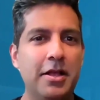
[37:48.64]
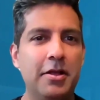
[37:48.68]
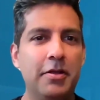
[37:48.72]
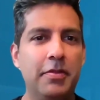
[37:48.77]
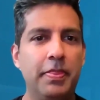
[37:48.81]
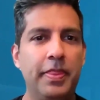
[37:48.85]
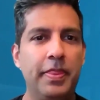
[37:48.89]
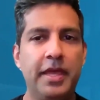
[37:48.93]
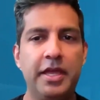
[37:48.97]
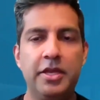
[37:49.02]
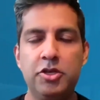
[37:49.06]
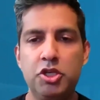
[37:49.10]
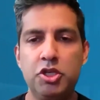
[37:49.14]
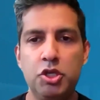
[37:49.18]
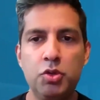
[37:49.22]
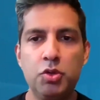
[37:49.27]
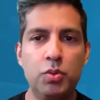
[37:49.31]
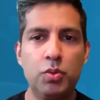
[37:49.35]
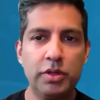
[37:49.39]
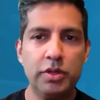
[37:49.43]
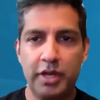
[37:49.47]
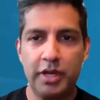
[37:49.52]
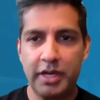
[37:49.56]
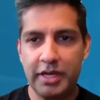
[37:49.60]
then you
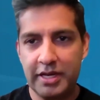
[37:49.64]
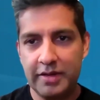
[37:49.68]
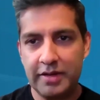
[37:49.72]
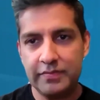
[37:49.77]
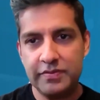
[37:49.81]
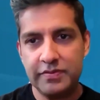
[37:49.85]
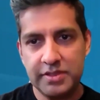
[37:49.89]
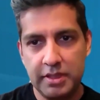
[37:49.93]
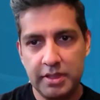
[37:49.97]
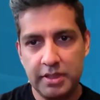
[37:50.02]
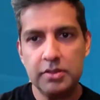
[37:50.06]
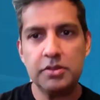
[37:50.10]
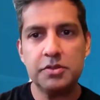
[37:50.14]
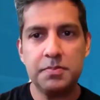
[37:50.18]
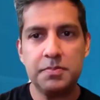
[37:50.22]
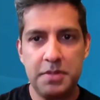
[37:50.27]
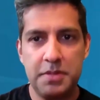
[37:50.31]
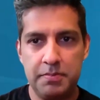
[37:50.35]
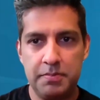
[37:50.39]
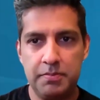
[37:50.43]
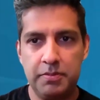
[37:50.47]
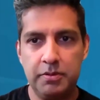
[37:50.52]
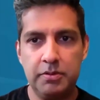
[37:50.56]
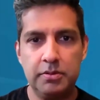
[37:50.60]
will not have
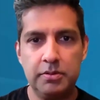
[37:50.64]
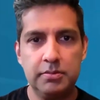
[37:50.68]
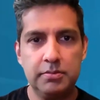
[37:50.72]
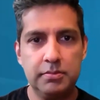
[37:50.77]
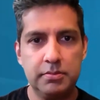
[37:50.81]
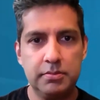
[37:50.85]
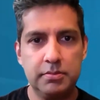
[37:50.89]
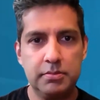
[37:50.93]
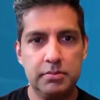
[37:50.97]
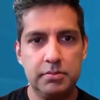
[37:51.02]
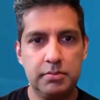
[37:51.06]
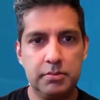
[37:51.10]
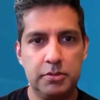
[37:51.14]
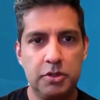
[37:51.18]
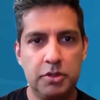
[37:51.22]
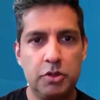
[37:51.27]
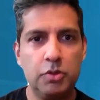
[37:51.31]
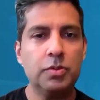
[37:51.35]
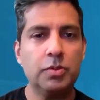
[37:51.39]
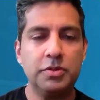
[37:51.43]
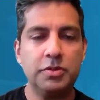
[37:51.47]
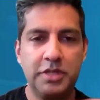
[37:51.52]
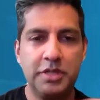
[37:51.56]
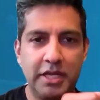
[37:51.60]
salespeople.
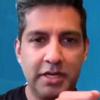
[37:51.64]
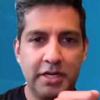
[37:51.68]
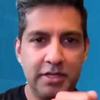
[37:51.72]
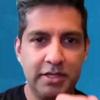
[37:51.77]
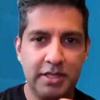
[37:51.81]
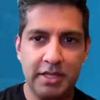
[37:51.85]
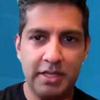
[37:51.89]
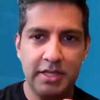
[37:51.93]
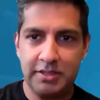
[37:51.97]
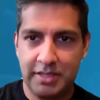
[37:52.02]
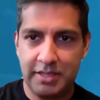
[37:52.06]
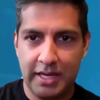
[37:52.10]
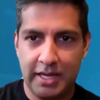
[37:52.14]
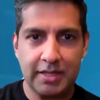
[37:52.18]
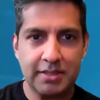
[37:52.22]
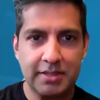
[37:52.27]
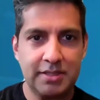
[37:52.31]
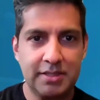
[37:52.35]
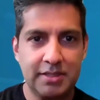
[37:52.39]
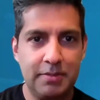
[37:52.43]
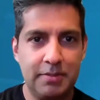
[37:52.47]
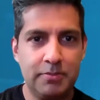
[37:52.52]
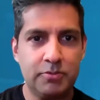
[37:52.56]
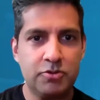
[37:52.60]
You would get into the exact
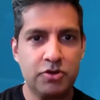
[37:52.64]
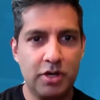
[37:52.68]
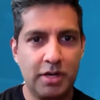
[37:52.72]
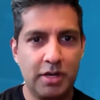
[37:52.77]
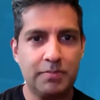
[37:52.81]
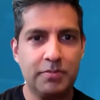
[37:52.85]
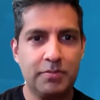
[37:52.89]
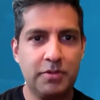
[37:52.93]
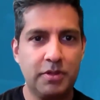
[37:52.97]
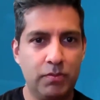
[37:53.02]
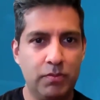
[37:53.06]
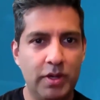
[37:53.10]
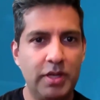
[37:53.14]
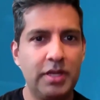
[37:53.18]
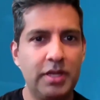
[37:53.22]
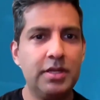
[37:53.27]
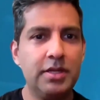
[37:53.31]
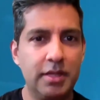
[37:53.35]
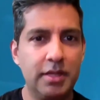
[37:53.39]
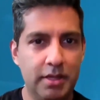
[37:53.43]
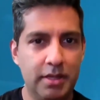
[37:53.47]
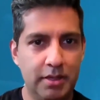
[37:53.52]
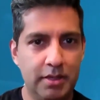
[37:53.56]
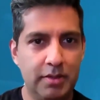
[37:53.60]
same trap that Ray
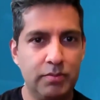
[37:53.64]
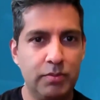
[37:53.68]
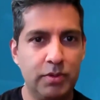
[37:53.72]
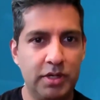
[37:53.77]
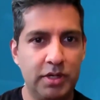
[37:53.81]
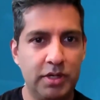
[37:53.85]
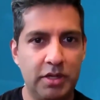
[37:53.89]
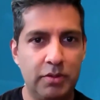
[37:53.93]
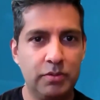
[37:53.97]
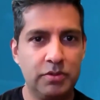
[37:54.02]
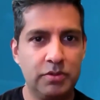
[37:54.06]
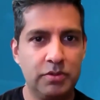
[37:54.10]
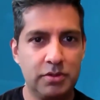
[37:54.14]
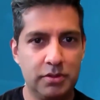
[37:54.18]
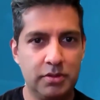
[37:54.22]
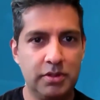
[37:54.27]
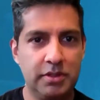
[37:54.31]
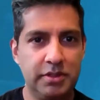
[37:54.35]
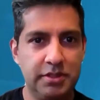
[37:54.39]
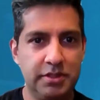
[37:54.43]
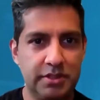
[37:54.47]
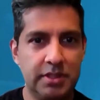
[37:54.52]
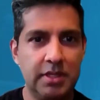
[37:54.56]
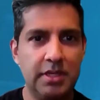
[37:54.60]
did when he was
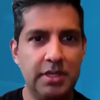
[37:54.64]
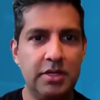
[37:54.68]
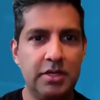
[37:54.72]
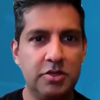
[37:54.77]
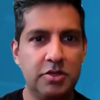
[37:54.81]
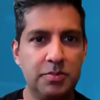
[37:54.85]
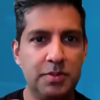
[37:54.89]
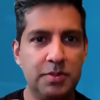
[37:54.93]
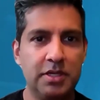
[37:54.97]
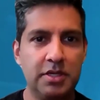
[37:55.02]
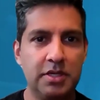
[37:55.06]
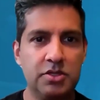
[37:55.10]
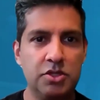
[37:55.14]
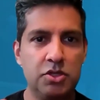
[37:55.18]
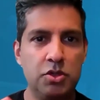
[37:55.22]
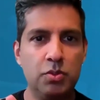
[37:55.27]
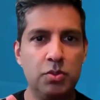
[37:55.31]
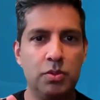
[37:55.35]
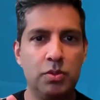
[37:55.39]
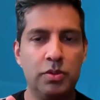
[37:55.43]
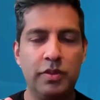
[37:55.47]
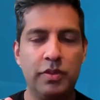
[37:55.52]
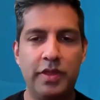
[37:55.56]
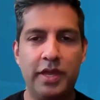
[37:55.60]
early stage, because
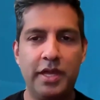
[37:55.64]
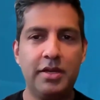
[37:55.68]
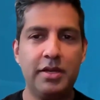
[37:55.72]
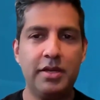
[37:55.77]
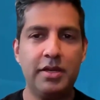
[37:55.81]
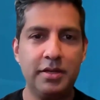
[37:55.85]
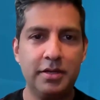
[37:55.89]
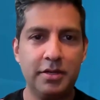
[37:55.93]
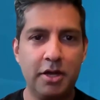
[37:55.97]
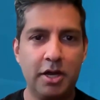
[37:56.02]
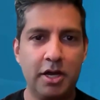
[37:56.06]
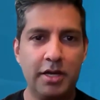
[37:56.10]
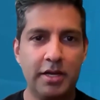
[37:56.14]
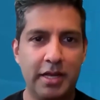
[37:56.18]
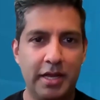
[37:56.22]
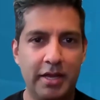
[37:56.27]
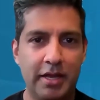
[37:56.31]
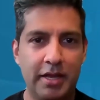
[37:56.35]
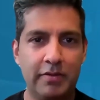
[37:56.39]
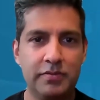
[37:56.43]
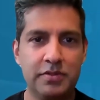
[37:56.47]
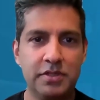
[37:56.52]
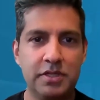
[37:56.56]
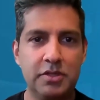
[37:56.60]
you will then not
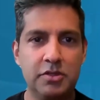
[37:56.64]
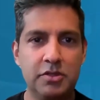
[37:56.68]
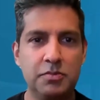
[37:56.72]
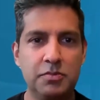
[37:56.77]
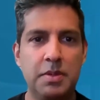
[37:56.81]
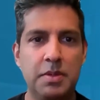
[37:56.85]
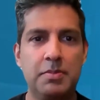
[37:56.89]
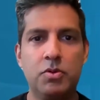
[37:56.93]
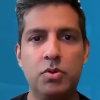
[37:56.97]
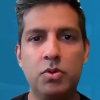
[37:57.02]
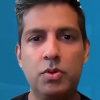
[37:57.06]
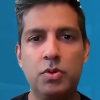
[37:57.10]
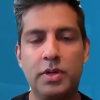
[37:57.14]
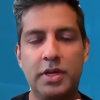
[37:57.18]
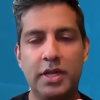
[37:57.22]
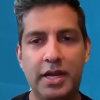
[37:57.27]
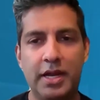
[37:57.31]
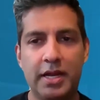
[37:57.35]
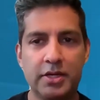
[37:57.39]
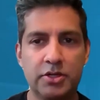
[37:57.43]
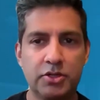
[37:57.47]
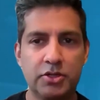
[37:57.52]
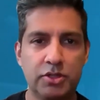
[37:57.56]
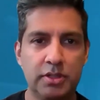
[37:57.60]
have salespeople who can
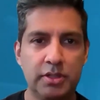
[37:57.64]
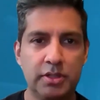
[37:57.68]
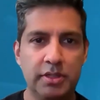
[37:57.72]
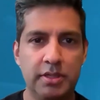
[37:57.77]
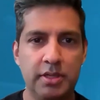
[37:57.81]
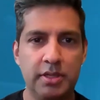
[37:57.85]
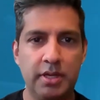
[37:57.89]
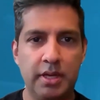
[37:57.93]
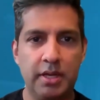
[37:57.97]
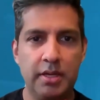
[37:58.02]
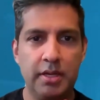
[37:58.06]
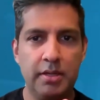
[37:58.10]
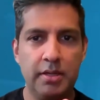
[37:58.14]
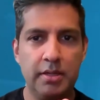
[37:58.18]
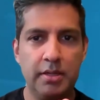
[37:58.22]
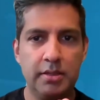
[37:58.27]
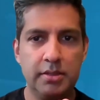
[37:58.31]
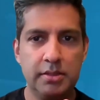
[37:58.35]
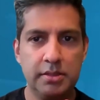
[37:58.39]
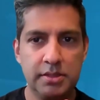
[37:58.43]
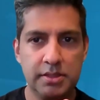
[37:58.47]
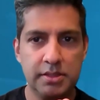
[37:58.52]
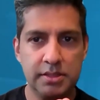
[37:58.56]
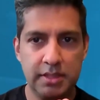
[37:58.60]
actually
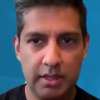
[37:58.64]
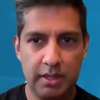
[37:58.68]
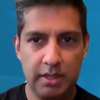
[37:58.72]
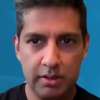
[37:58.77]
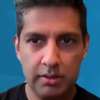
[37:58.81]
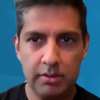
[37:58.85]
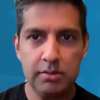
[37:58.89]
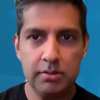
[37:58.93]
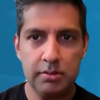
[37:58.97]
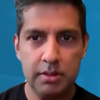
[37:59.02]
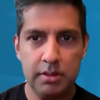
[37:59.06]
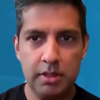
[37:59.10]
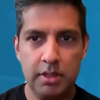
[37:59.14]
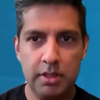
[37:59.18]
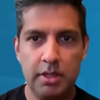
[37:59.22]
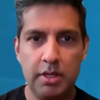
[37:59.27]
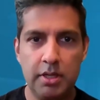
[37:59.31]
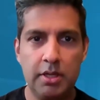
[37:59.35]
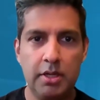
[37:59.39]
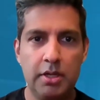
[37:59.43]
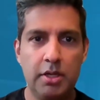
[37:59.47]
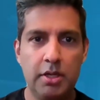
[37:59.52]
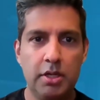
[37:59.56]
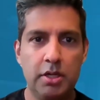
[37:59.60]
sell.
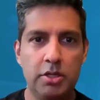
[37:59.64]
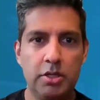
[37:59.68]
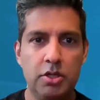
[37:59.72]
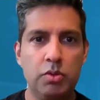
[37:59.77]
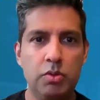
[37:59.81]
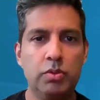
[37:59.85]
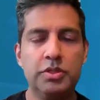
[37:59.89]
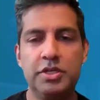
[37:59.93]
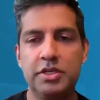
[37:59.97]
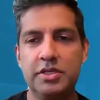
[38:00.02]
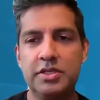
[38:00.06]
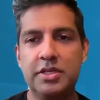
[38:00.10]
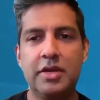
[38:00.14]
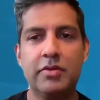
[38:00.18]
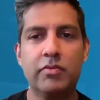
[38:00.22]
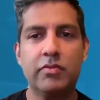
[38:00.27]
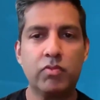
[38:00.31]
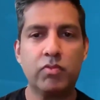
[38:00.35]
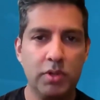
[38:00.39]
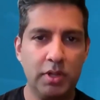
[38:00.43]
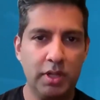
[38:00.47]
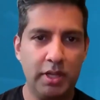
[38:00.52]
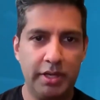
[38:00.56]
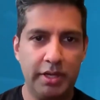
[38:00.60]
You will just have
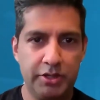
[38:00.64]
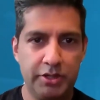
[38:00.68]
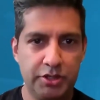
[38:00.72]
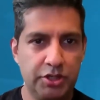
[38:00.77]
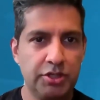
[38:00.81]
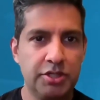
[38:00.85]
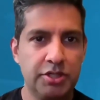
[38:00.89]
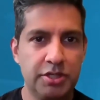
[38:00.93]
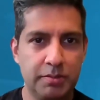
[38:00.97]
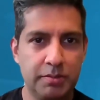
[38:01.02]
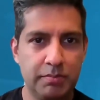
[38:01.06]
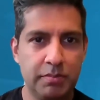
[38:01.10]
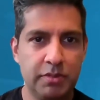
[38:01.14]
relationship